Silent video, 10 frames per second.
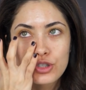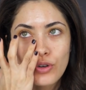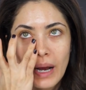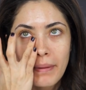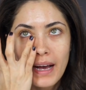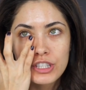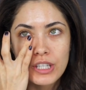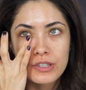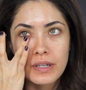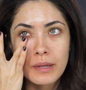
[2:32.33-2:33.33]
dry
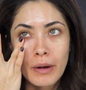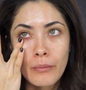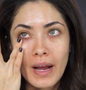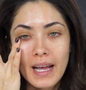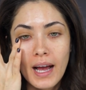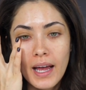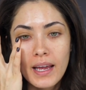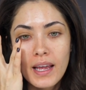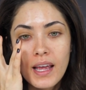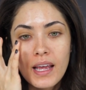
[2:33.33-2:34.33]
patch underneath my right
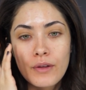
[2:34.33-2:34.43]
eye.